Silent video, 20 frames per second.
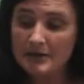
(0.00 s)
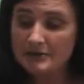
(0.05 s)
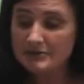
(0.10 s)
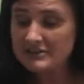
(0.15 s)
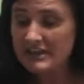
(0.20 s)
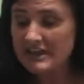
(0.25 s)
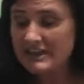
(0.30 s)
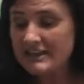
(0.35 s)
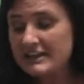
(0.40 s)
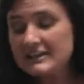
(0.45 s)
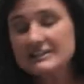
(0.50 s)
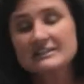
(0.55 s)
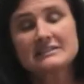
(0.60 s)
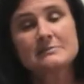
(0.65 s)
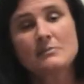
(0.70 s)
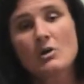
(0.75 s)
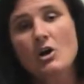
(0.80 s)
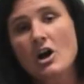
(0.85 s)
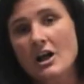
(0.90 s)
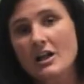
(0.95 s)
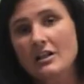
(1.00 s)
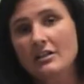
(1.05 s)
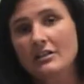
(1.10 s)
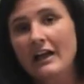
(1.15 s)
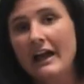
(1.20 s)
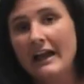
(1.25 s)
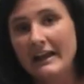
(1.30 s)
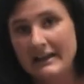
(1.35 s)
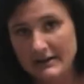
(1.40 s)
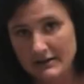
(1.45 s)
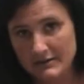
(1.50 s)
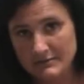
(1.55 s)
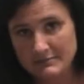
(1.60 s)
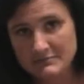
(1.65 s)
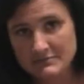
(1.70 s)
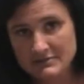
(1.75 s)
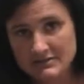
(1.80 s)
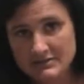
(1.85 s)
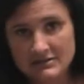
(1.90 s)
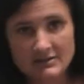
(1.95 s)
taking small
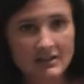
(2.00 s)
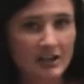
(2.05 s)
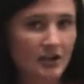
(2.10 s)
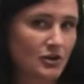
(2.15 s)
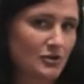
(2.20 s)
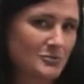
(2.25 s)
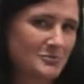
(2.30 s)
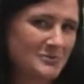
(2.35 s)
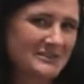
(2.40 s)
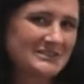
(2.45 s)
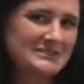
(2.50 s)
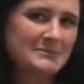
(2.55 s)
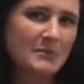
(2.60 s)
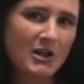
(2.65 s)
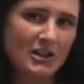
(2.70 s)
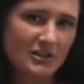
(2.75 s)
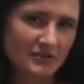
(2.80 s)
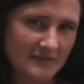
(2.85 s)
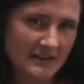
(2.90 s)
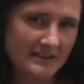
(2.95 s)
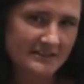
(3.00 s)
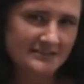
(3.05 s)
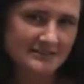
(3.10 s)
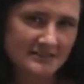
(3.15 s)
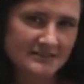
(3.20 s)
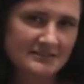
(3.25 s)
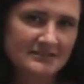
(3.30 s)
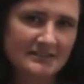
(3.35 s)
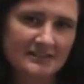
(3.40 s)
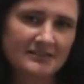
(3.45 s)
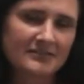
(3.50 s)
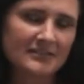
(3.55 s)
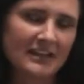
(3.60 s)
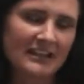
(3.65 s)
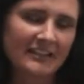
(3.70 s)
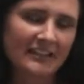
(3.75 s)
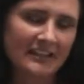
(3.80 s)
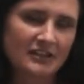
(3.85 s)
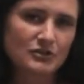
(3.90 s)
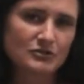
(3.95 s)
items. They could be small erasers. I
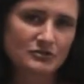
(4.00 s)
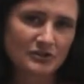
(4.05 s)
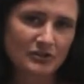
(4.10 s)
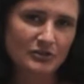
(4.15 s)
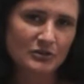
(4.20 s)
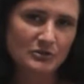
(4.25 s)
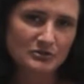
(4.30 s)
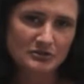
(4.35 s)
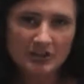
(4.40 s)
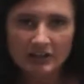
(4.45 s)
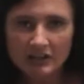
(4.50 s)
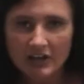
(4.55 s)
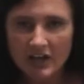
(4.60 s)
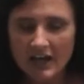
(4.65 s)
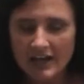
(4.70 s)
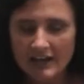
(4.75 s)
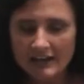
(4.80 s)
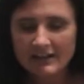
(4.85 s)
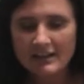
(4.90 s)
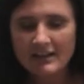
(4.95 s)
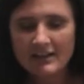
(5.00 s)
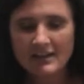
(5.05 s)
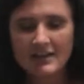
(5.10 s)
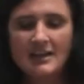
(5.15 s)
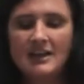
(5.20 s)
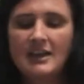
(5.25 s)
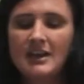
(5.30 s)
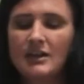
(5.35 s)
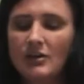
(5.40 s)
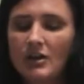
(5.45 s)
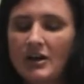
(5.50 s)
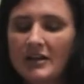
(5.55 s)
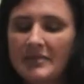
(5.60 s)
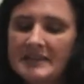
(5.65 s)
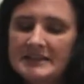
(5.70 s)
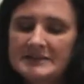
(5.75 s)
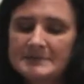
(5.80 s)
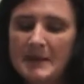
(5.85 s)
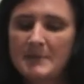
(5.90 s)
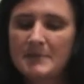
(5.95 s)
like using those a lot. And on
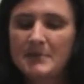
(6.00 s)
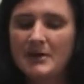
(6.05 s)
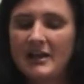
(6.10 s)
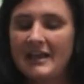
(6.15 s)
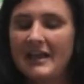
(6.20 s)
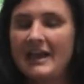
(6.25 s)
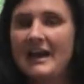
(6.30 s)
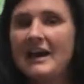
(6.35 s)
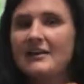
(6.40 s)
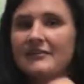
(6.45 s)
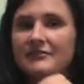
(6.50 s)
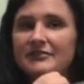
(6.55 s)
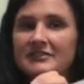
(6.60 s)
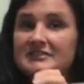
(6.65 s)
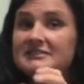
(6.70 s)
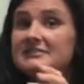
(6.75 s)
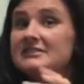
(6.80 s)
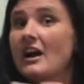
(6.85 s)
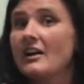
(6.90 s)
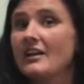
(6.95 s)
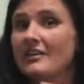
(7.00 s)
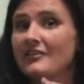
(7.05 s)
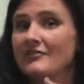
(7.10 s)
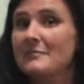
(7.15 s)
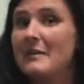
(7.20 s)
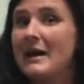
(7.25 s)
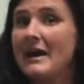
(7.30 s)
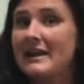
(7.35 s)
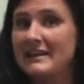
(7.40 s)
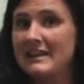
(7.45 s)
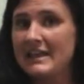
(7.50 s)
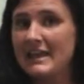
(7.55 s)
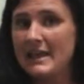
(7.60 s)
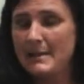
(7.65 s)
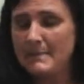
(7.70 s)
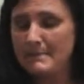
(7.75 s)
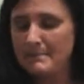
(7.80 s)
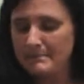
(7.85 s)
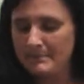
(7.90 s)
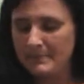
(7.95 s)
this paper I have the start of my name.